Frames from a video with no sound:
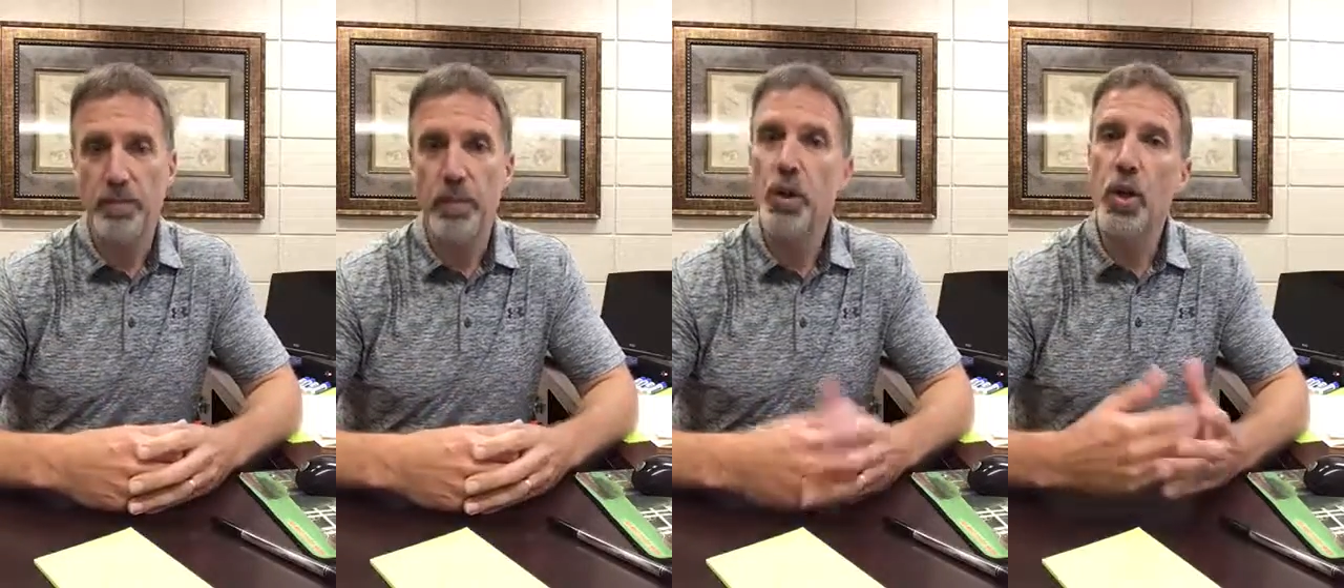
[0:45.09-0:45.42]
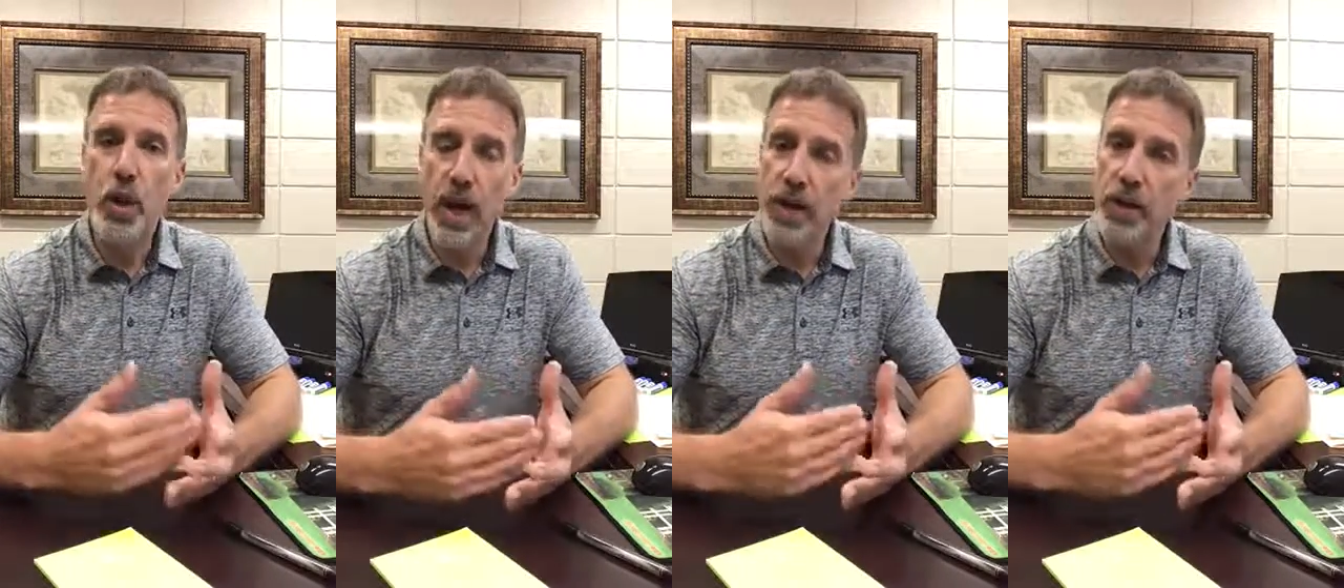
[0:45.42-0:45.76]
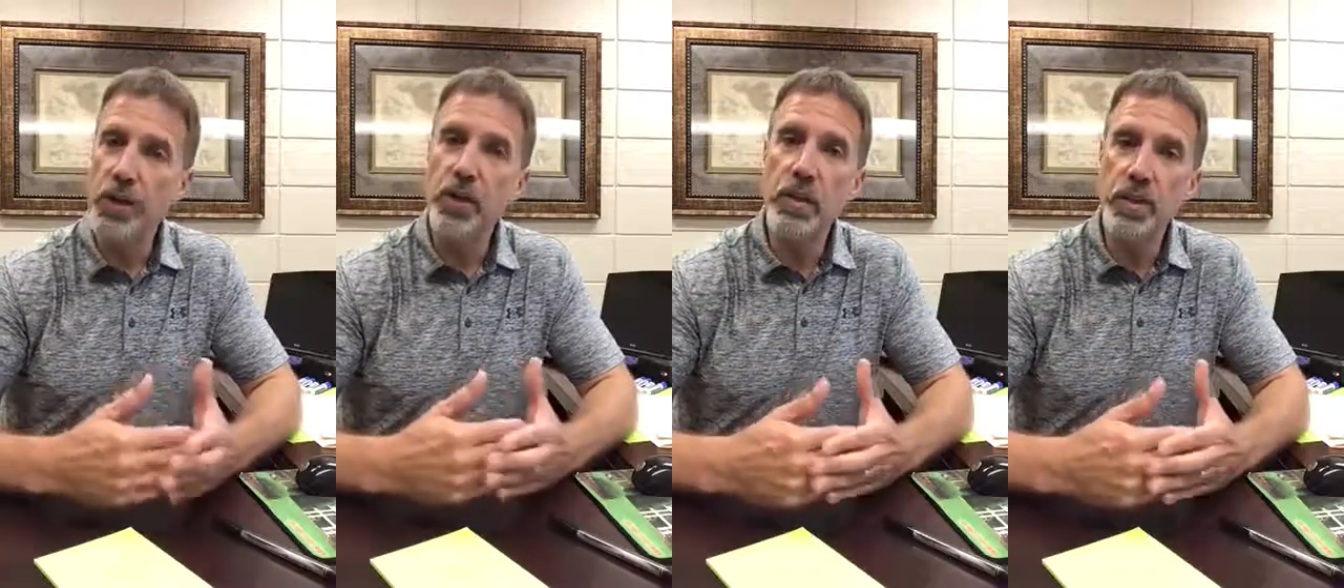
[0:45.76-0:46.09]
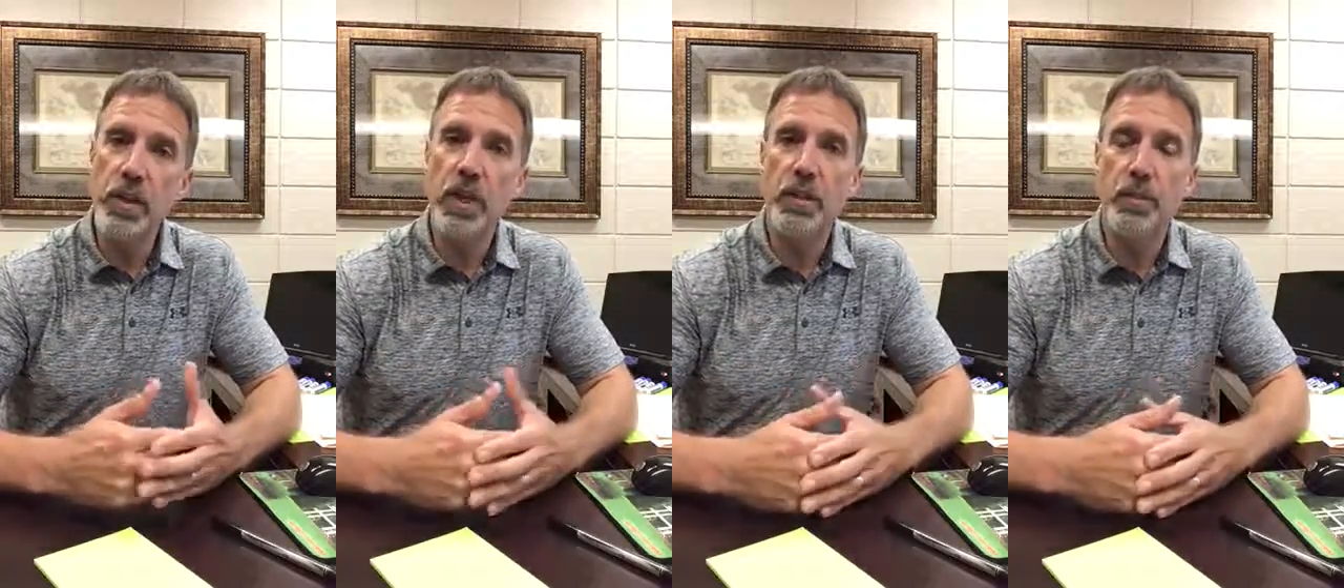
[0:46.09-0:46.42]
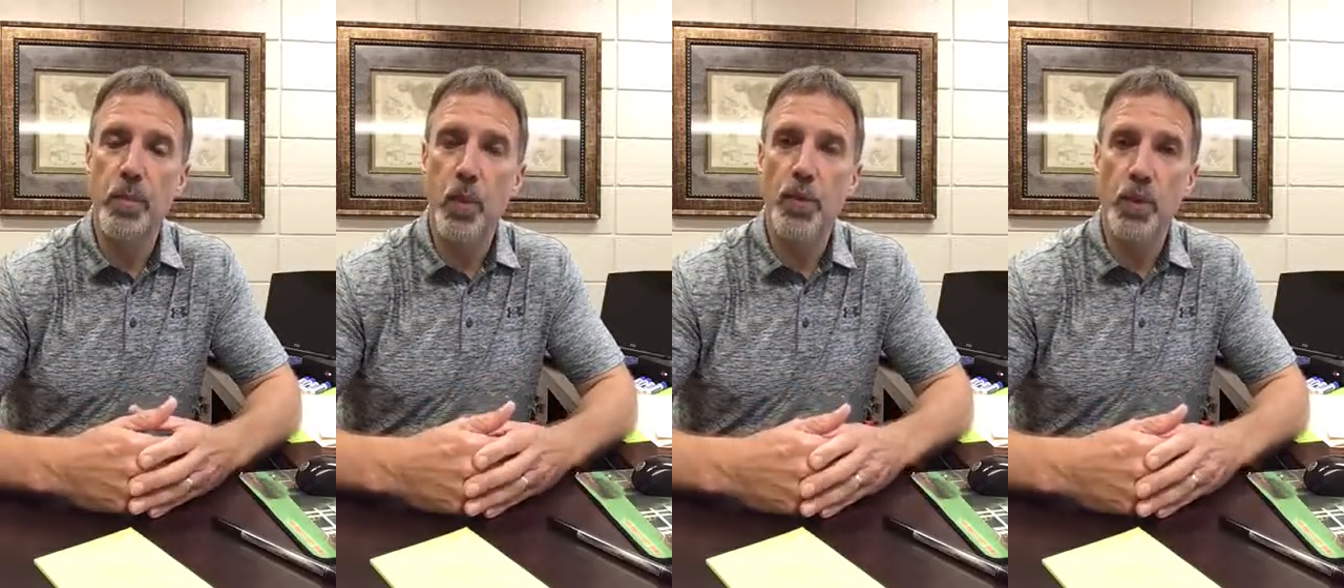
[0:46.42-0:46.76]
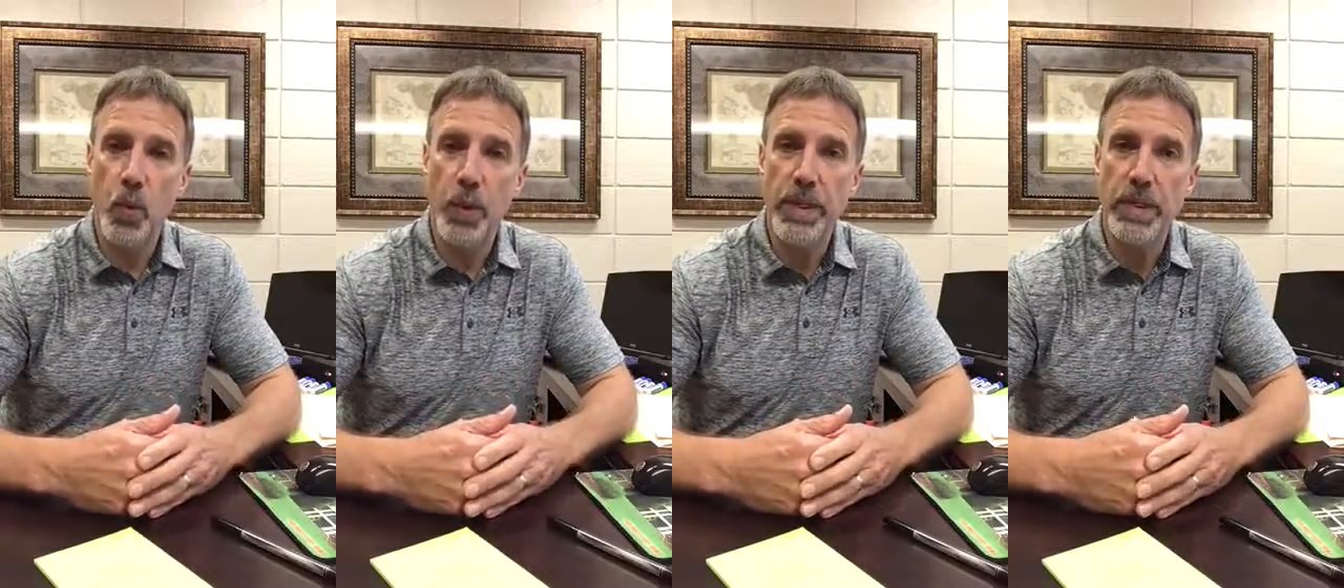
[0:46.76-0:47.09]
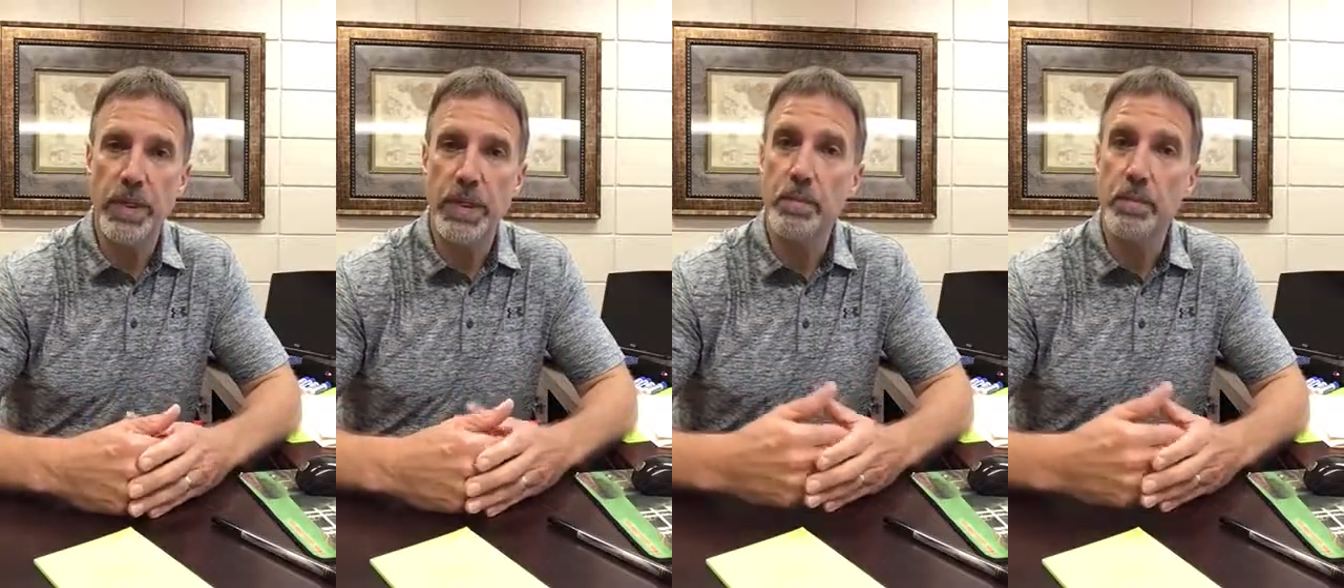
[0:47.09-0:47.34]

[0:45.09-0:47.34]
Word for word: You know how to do the discussion board and the quizzes.